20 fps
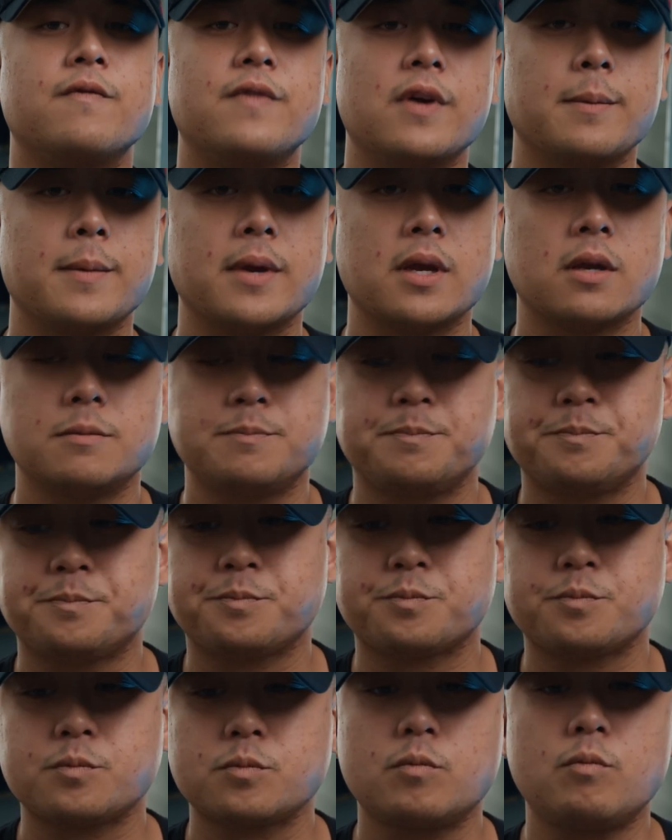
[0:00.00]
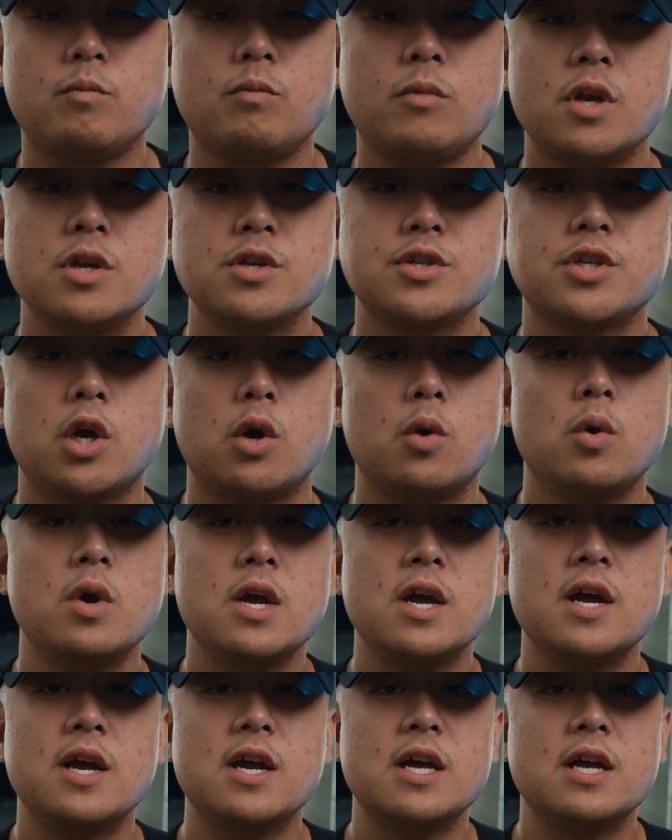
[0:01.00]
filming. So
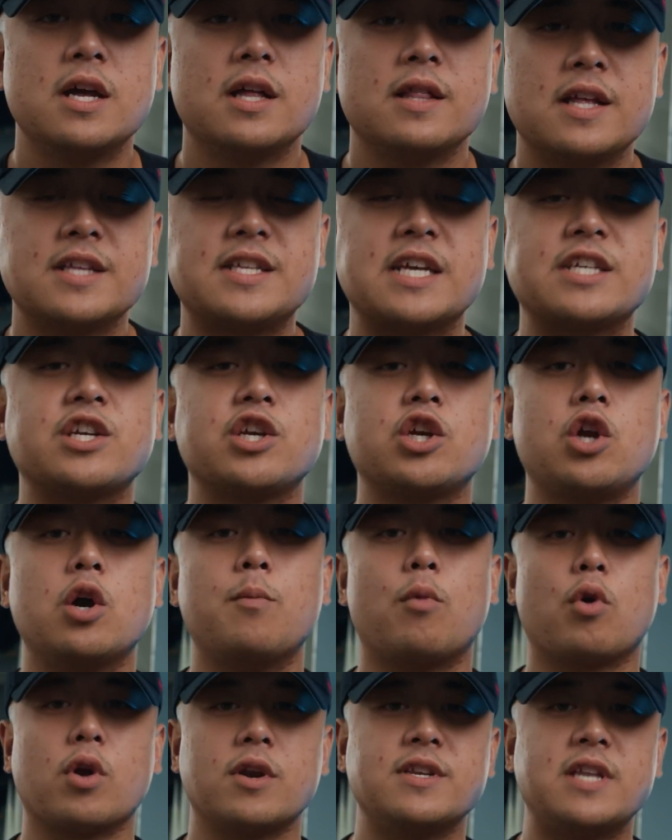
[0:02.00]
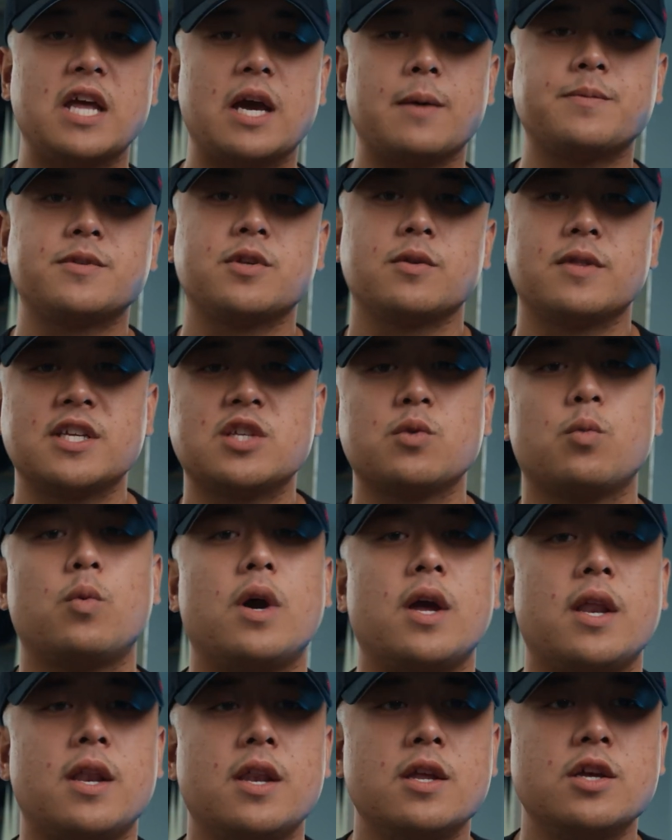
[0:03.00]
let's actually go more in depth. So this is
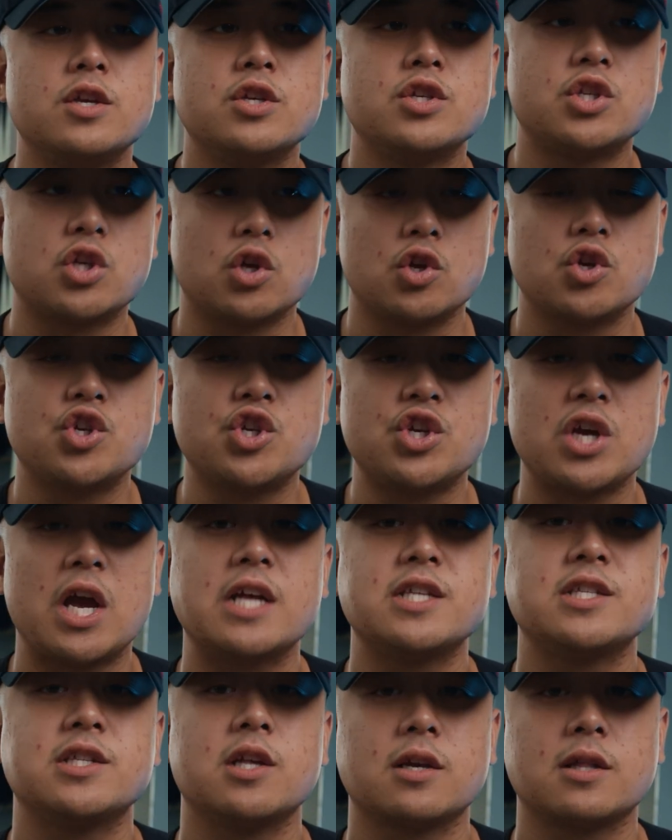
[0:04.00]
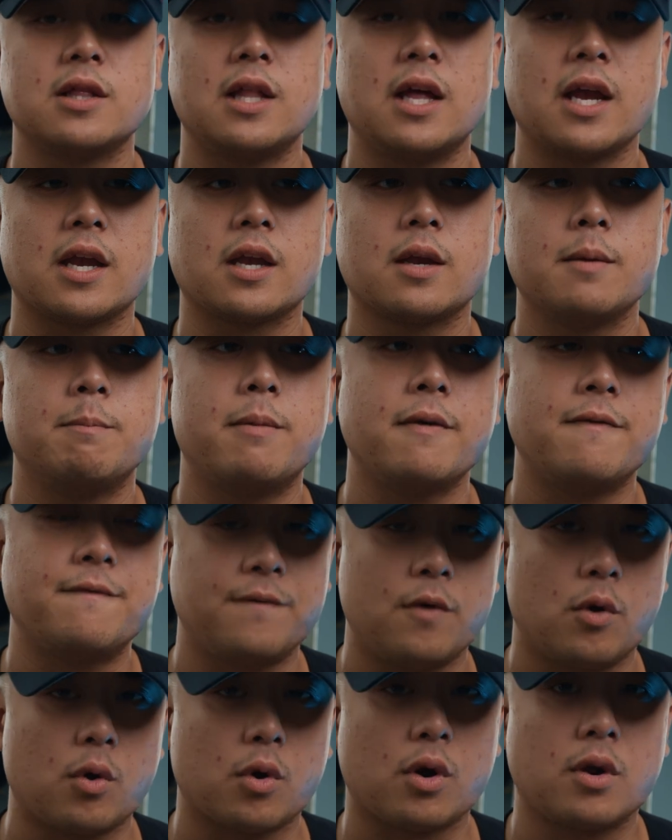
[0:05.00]
what certain shots look like
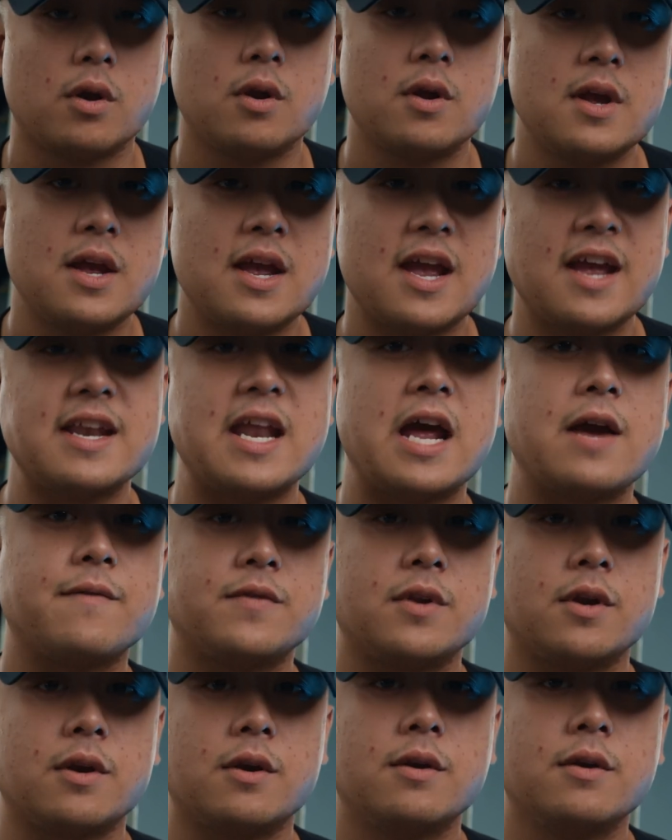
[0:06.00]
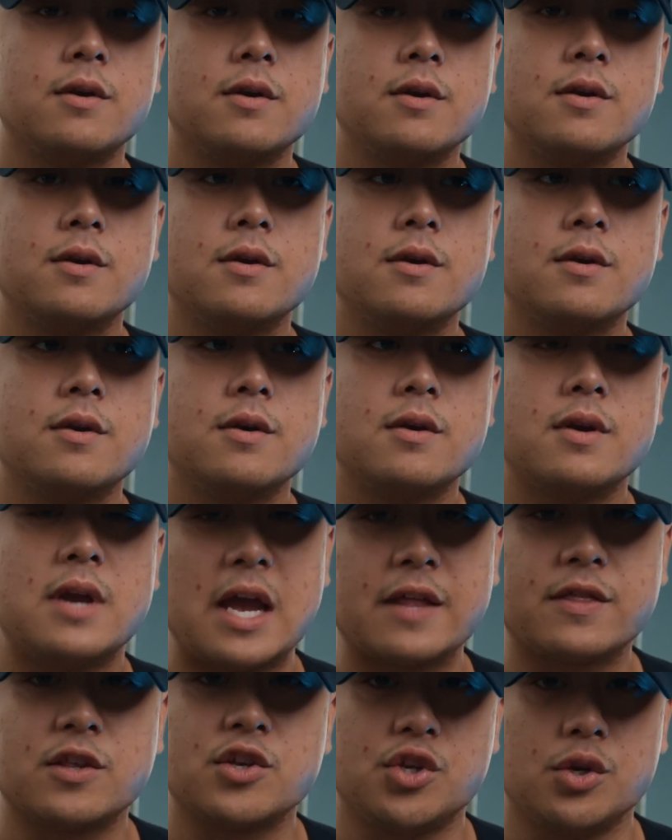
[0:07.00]
before and after
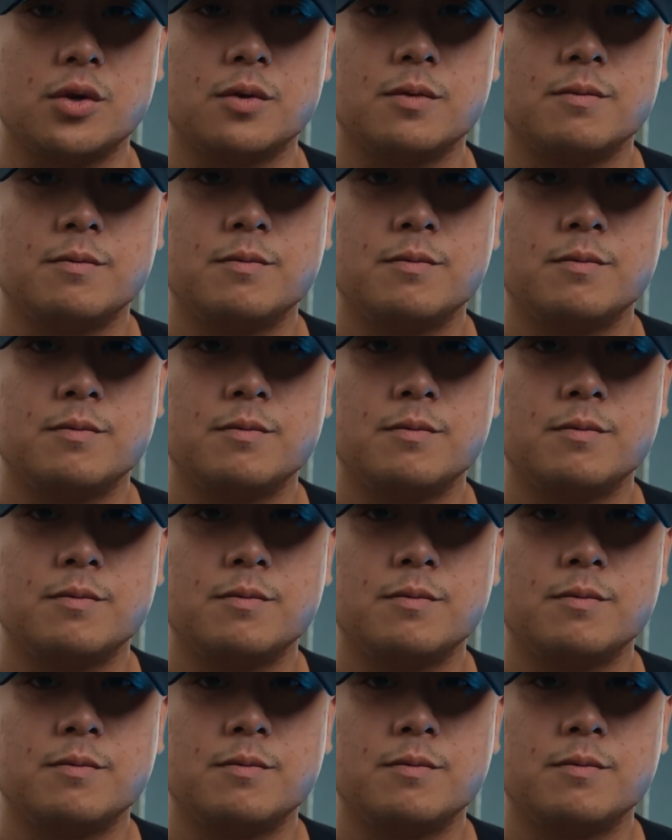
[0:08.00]
at the shoot.